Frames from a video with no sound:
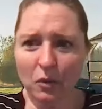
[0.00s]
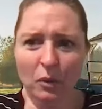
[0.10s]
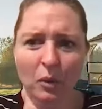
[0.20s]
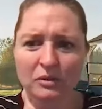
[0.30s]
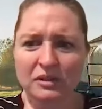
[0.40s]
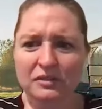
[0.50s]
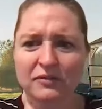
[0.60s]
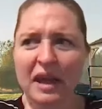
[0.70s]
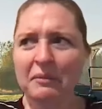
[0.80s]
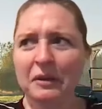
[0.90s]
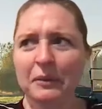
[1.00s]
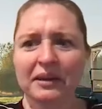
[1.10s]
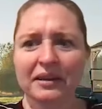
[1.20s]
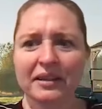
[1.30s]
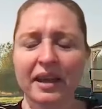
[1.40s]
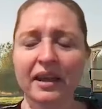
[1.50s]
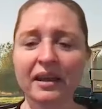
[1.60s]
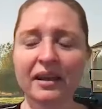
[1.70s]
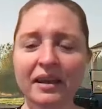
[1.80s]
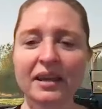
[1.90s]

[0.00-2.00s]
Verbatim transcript: Who, who's his family? Where are they?